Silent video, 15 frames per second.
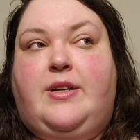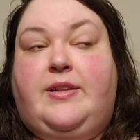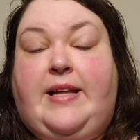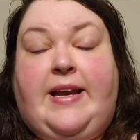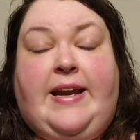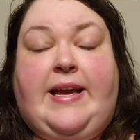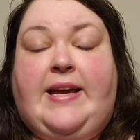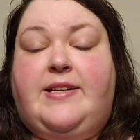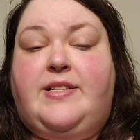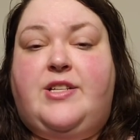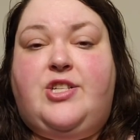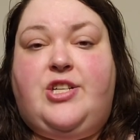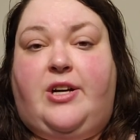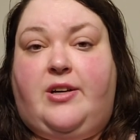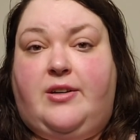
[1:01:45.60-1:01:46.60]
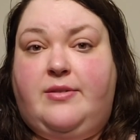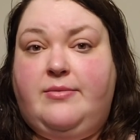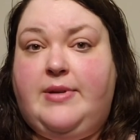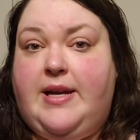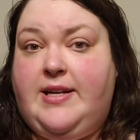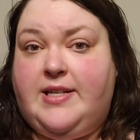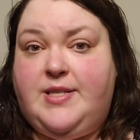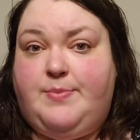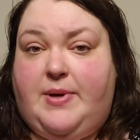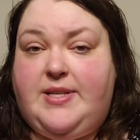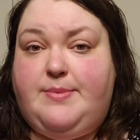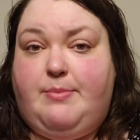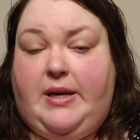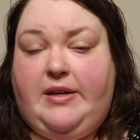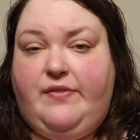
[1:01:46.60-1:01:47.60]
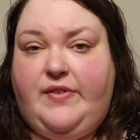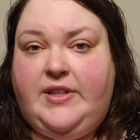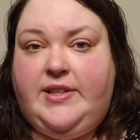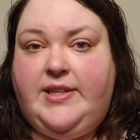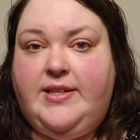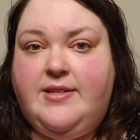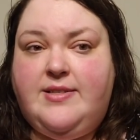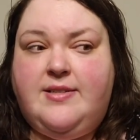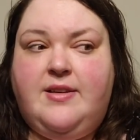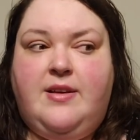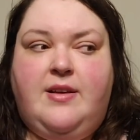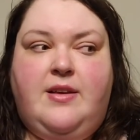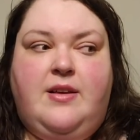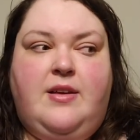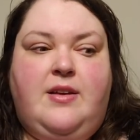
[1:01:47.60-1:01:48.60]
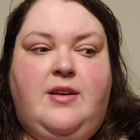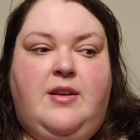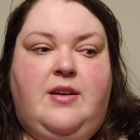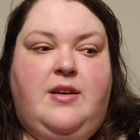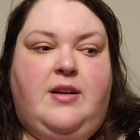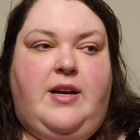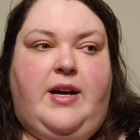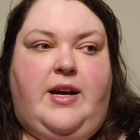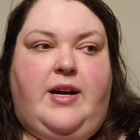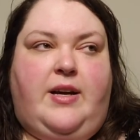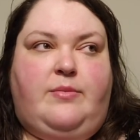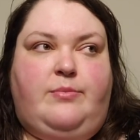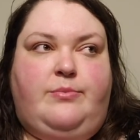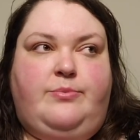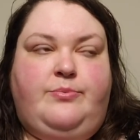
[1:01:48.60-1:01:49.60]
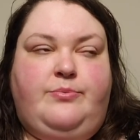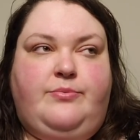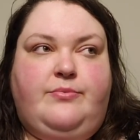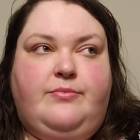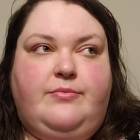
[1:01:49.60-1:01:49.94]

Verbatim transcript: Glad I get to share and express my feelings um,